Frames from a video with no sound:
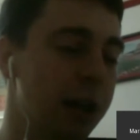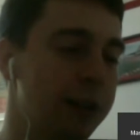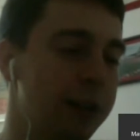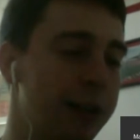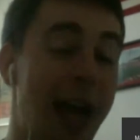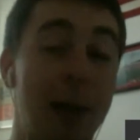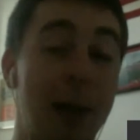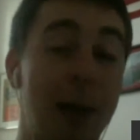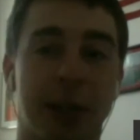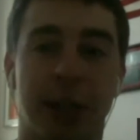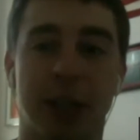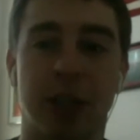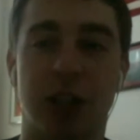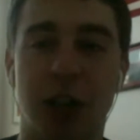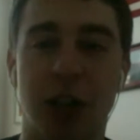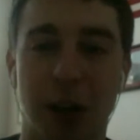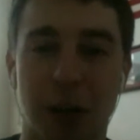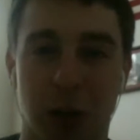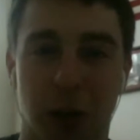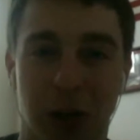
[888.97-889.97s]
gambling in
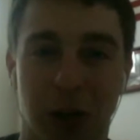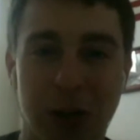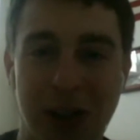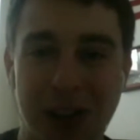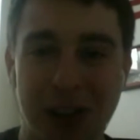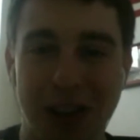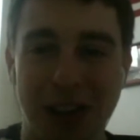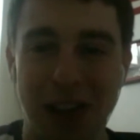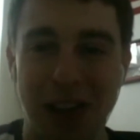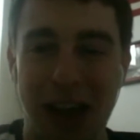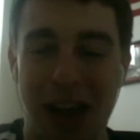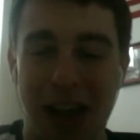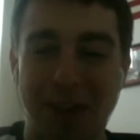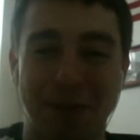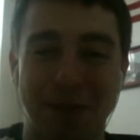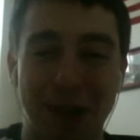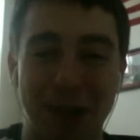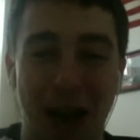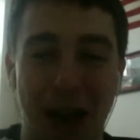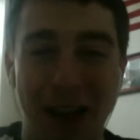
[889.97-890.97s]
general,
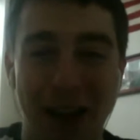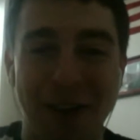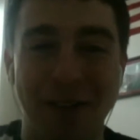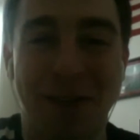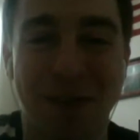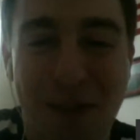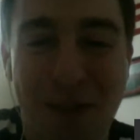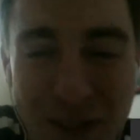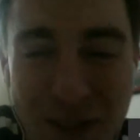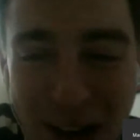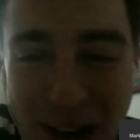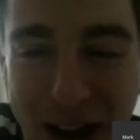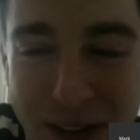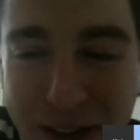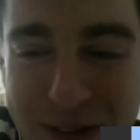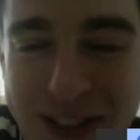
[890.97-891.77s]
I've